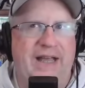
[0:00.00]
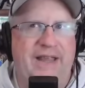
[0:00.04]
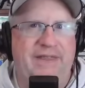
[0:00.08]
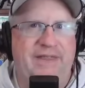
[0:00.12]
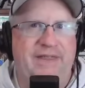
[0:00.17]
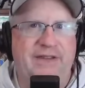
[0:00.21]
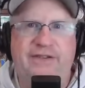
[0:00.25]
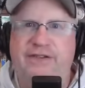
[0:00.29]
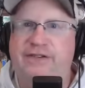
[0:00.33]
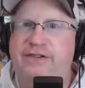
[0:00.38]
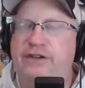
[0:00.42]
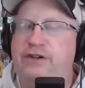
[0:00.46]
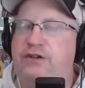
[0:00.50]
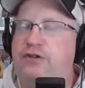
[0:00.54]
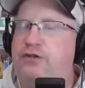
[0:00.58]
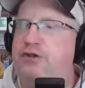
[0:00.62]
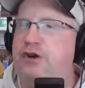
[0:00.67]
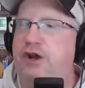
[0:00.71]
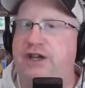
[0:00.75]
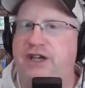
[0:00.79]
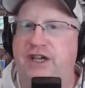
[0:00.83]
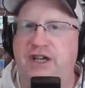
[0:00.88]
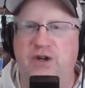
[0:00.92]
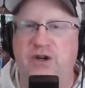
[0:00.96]
This is a
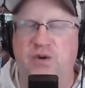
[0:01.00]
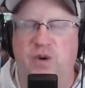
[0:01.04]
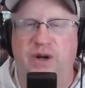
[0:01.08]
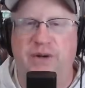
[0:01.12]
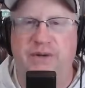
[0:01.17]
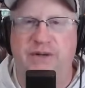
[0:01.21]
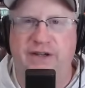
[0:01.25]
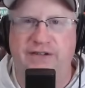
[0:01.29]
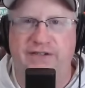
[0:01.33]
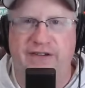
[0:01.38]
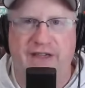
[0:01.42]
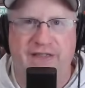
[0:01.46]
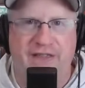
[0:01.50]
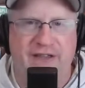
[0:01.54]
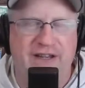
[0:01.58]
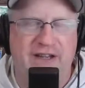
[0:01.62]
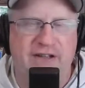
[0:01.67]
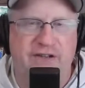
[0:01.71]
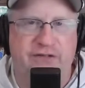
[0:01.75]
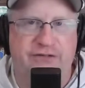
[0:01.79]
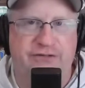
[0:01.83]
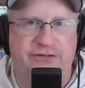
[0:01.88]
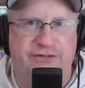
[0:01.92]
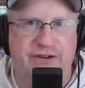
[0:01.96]
tricky one because I think
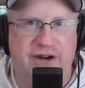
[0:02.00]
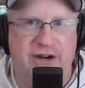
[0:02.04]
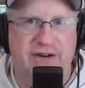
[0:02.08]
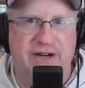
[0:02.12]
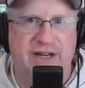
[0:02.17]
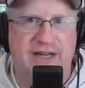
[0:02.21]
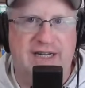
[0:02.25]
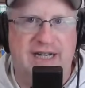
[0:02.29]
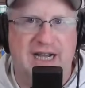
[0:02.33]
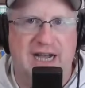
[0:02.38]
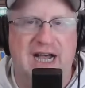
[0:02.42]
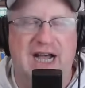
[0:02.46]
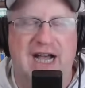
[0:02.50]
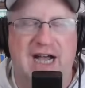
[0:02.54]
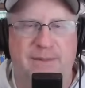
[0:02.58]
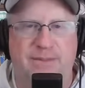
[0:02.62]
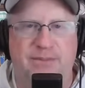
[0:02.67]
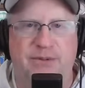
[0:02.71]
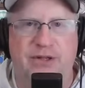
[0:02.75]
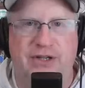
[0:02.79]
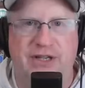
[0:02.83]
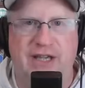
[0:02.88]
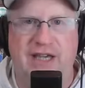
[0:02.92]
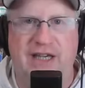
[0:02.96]
it's very
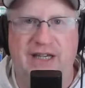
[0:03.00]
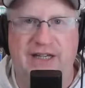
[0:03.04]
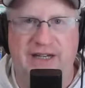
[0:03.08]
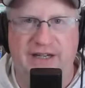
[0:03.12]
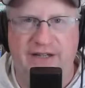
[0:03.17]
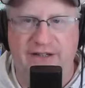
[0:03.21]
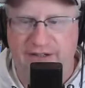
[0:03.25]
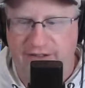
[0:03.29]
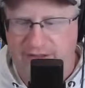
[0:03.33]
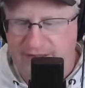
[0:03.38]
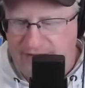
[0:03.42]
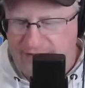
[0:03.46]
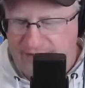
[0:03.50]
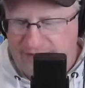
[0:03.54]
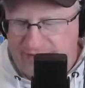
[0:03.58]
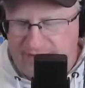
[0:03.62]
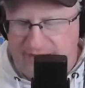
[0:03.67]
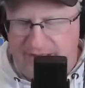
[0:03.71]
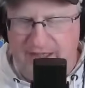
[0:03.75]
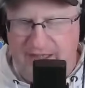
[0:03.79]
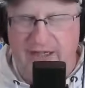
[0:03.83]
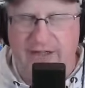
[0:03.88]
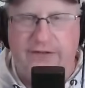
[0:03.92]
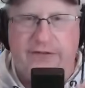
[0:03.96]
complicated.
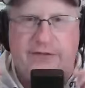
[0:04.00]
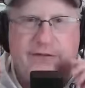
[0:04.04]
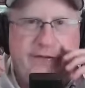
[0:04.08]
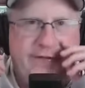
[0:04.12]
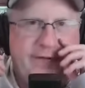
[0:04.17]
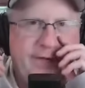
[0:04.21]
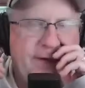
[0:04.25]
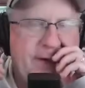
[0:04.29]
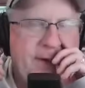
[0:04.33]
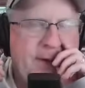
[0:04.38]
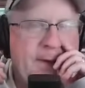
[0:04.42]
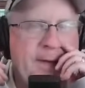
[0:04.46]
It's